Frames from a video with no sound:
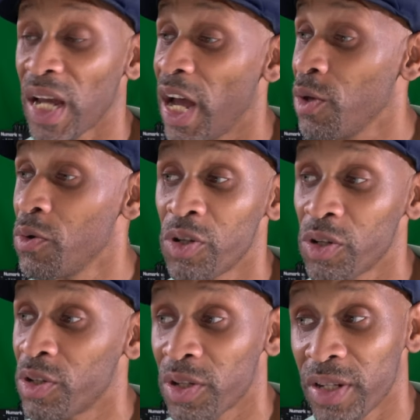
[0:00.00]
I
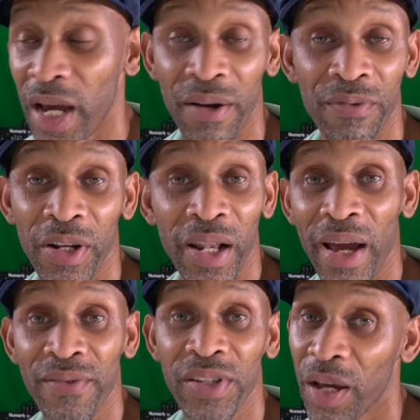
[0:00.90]
usually just sign up for the
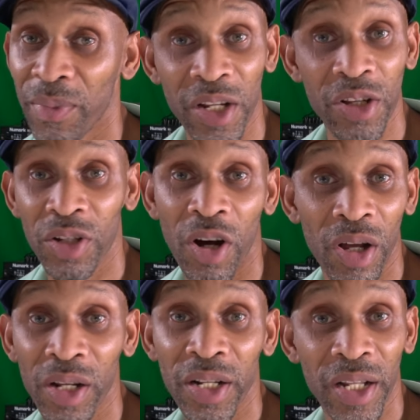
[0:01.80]
lifetime and just
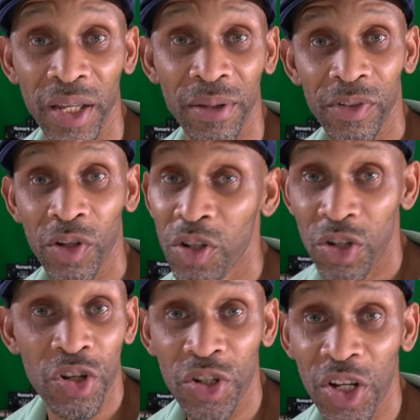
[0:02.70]
call it a day because
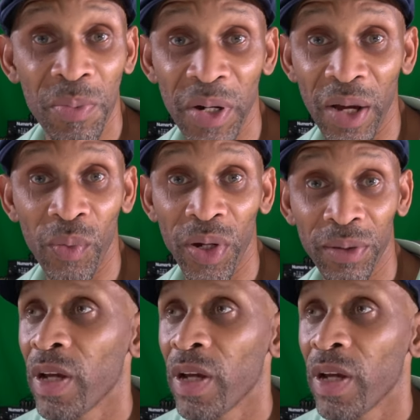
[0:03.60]
it's just cheaper that way.